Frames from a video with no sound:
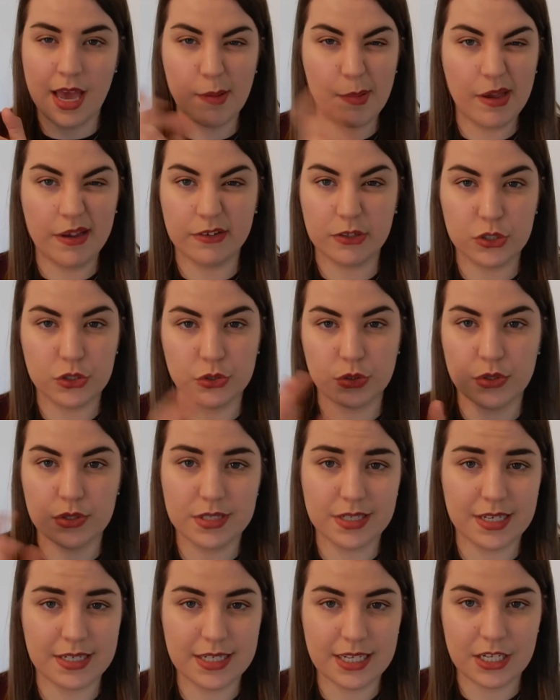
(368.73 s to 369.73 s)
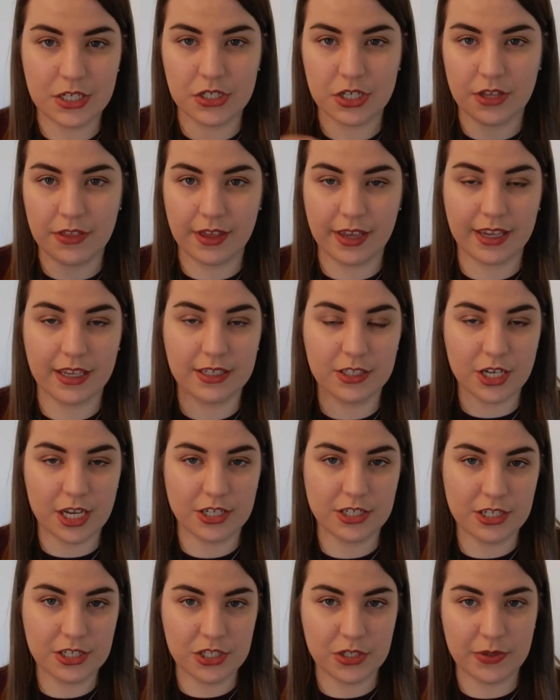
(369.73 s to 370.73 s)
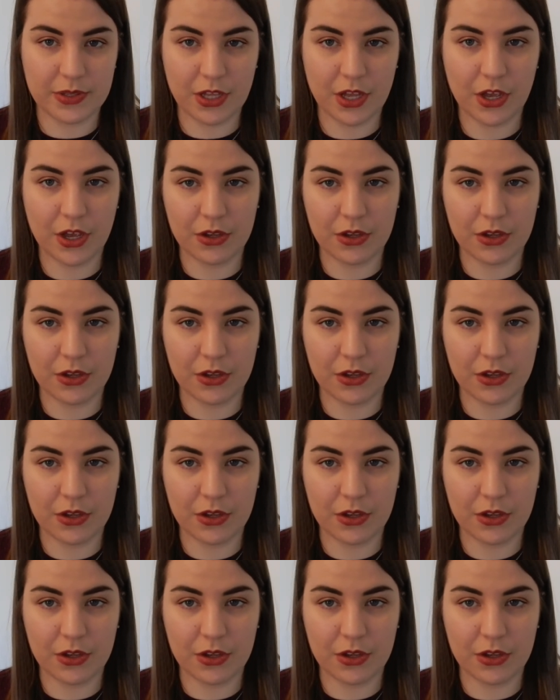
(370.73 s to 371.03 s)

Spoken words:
a pair of shorts and a t-shirt that I can take into